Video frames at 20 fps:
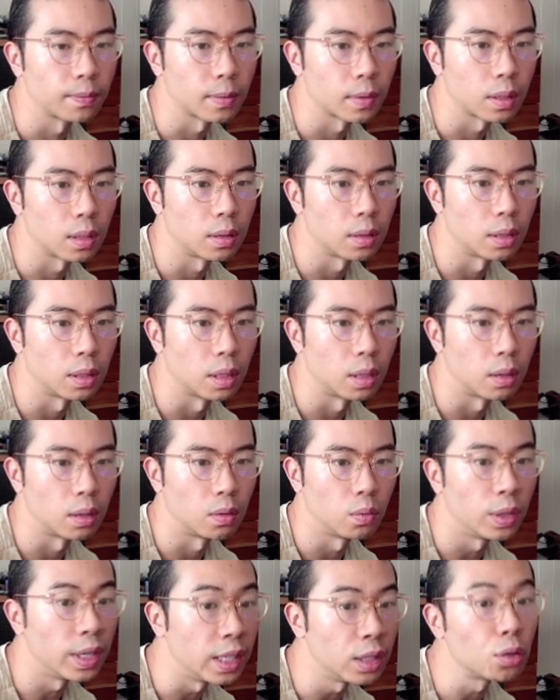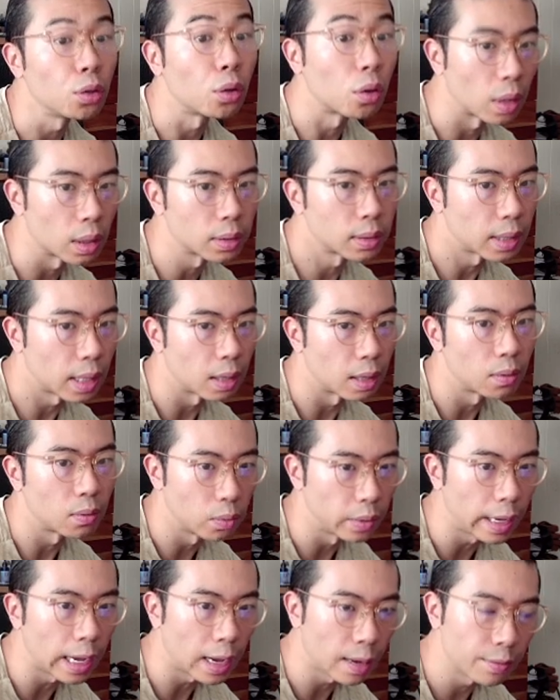You know, we need to cross down.
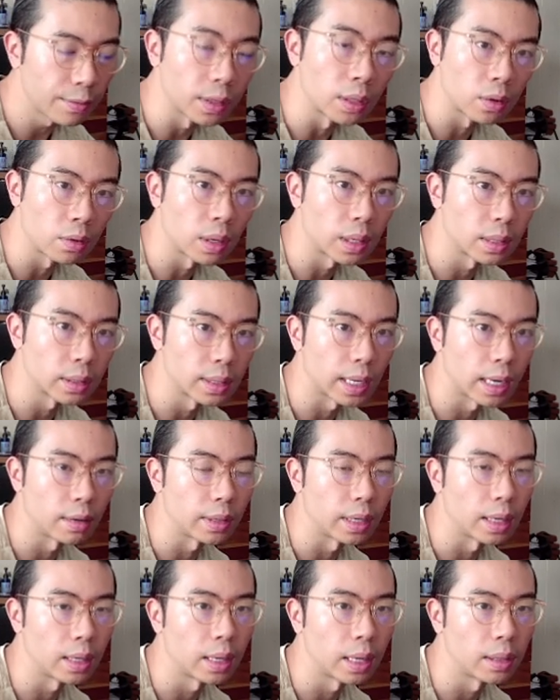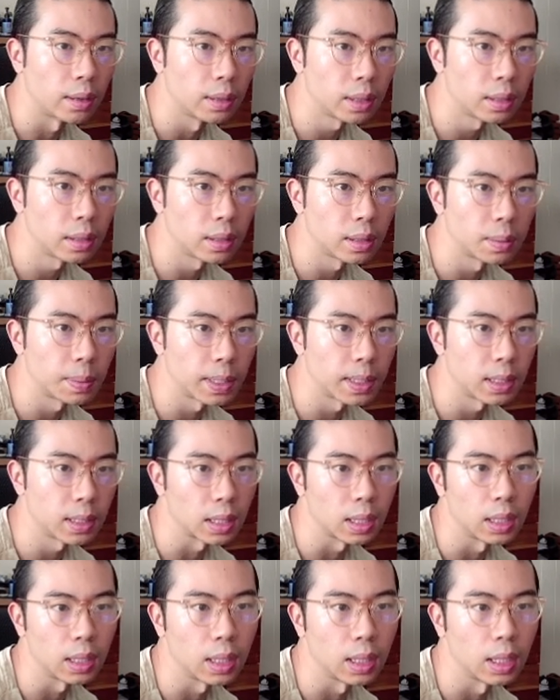We haven't crossed down yet. And this is
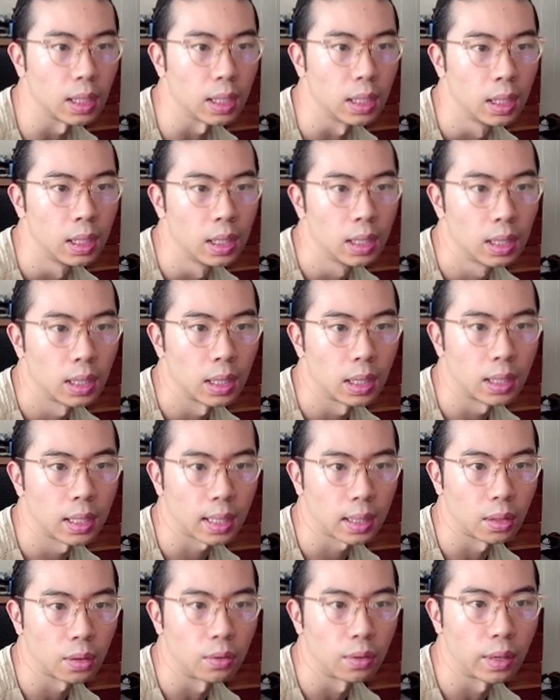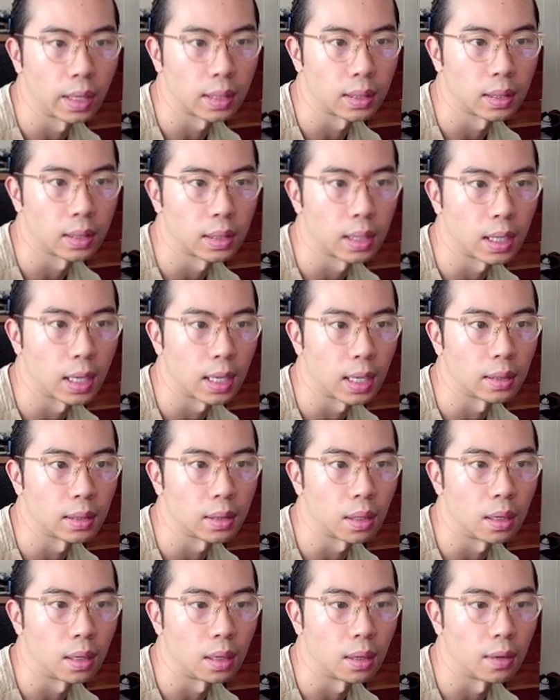basically a technical
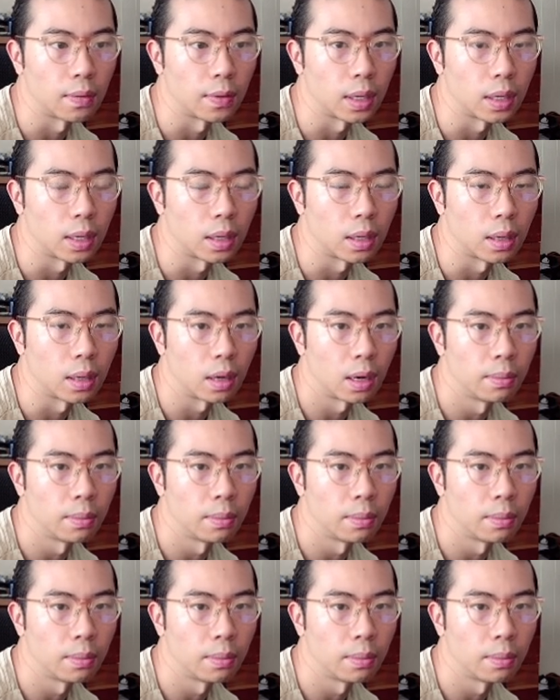exercise on an